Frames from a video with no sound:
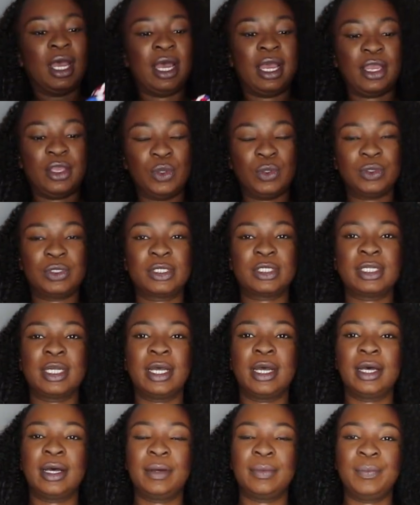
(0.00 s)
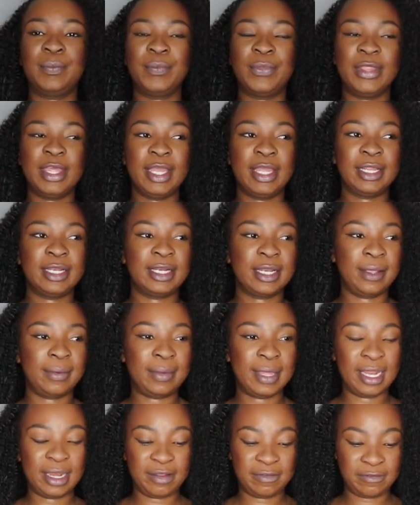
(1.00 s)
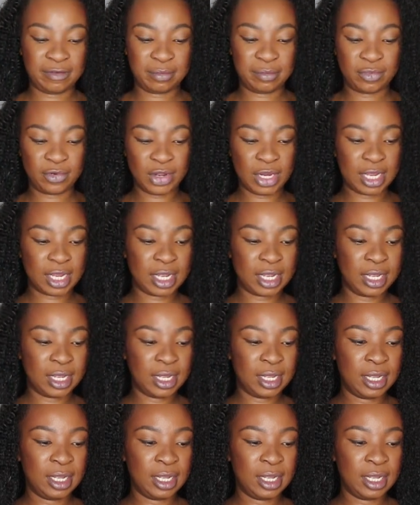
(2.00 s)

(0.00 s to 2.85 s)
I used the Ndebele fabric.